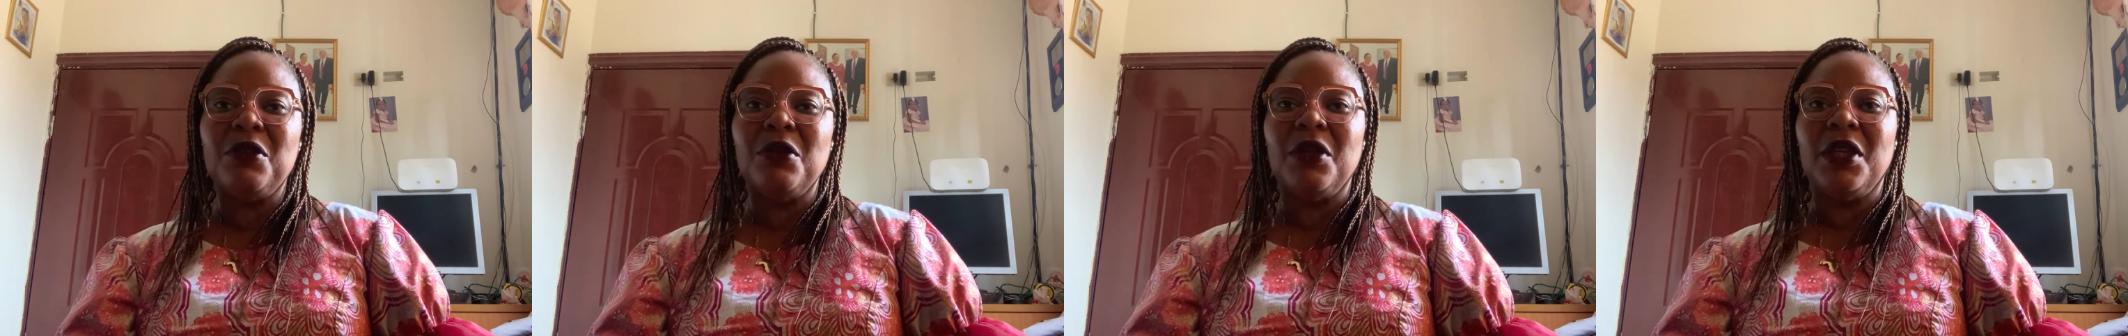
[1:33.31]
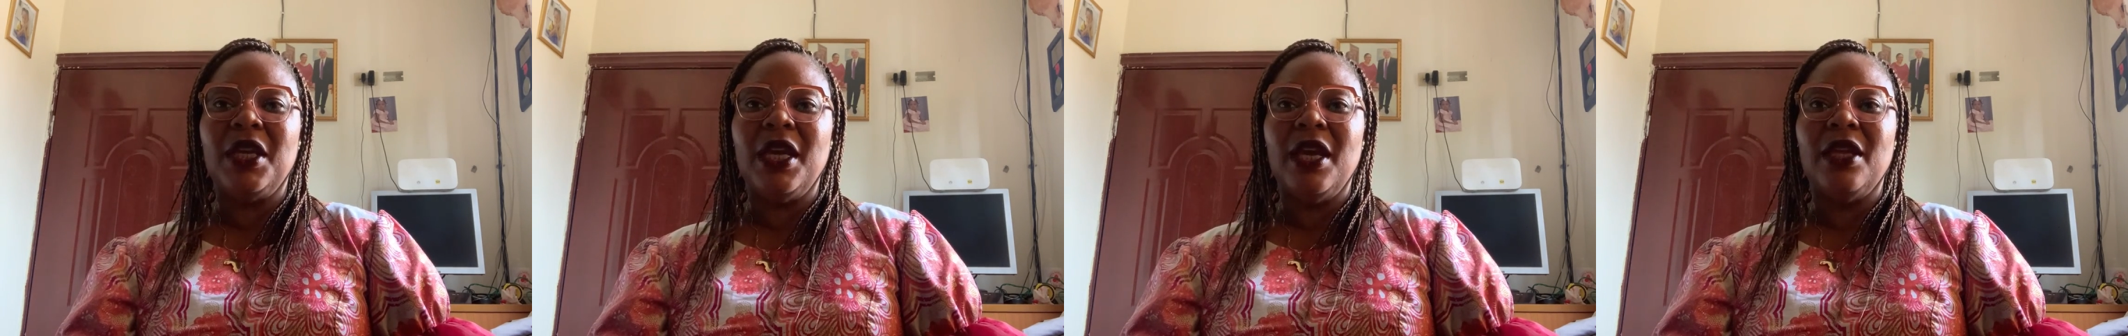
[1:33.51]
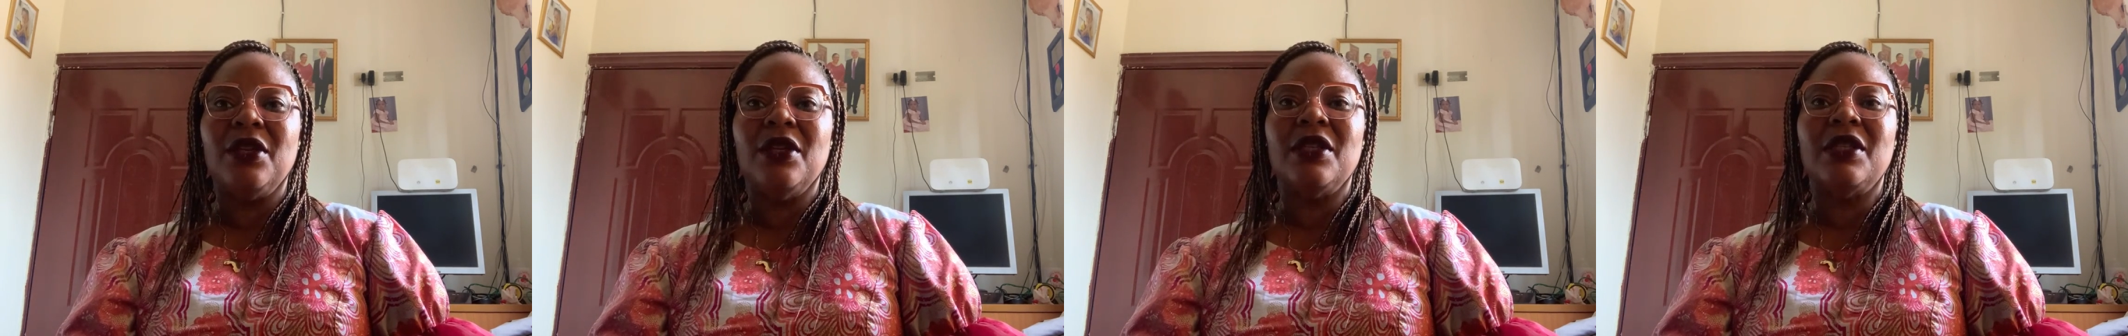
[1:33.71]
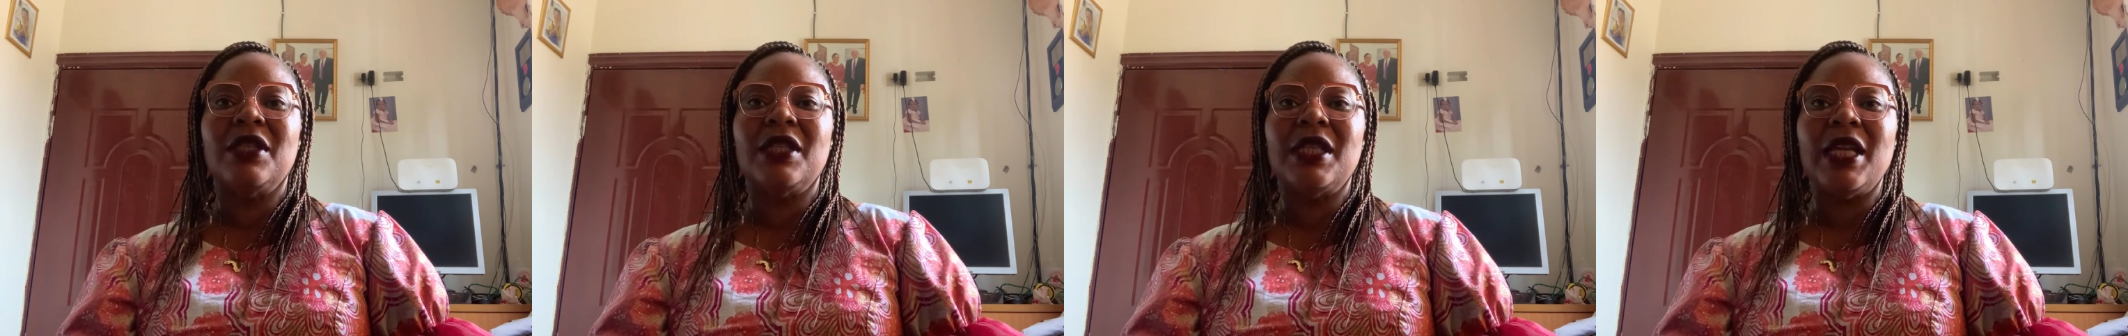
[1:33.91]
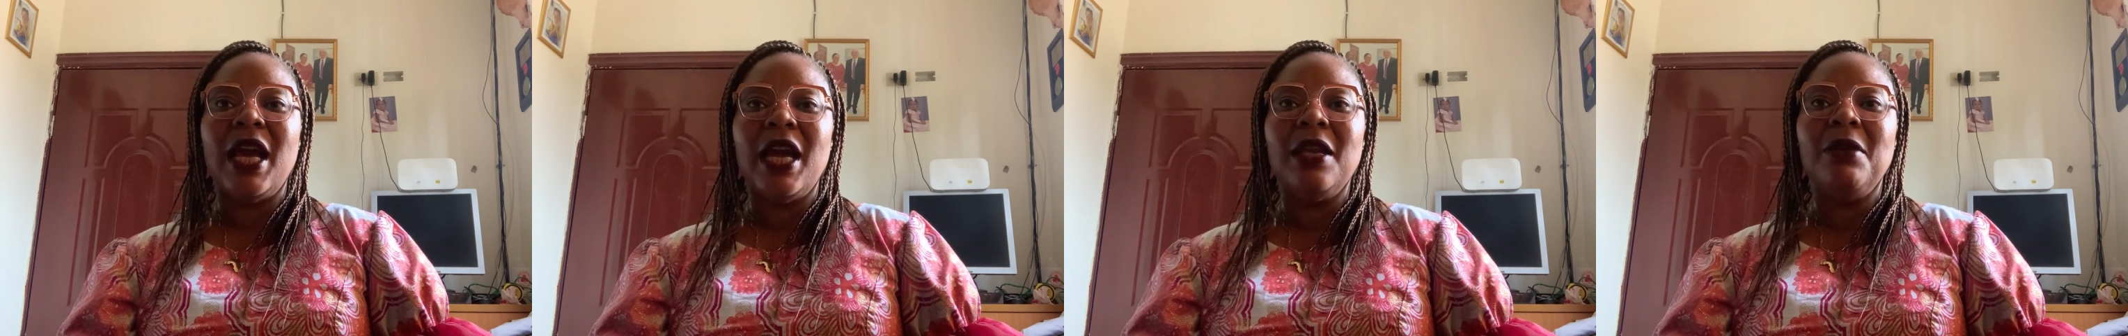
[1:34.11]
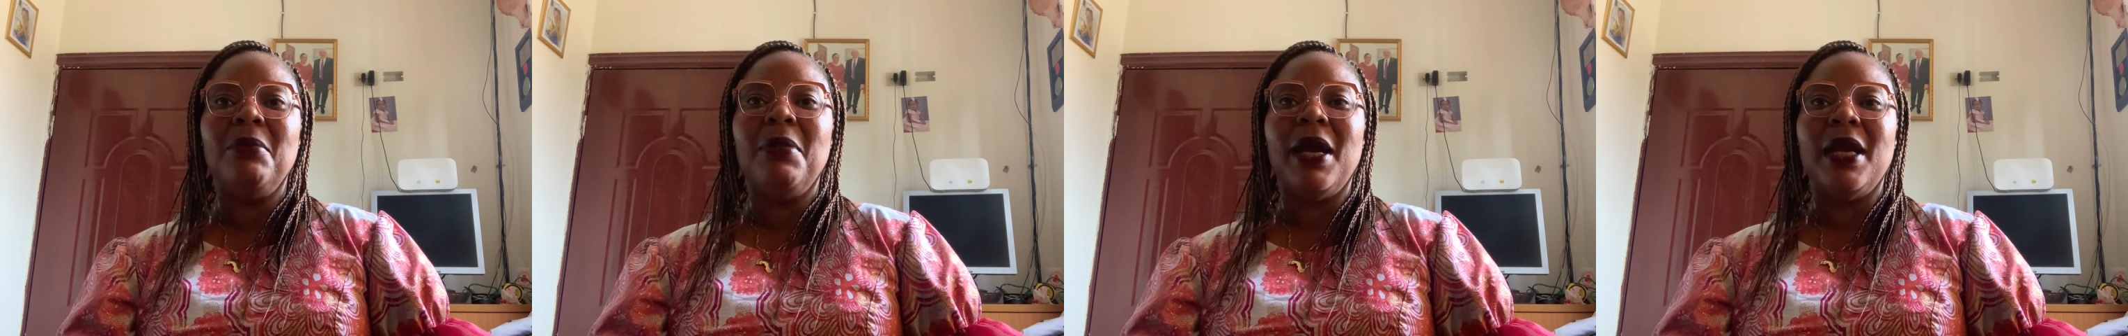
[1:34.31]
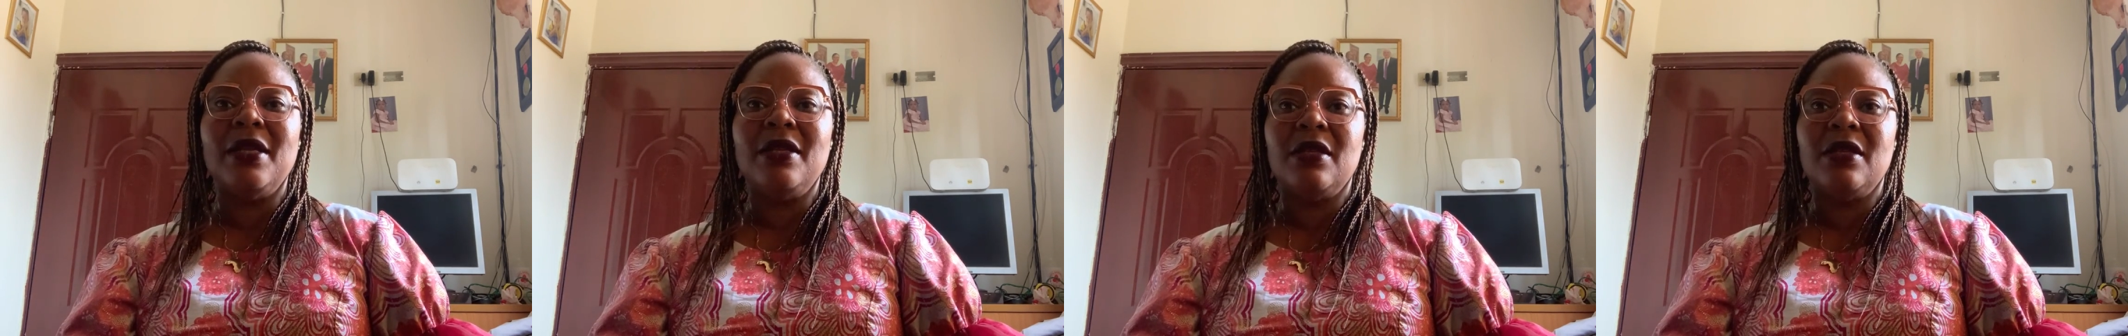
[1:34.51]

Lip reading: together side by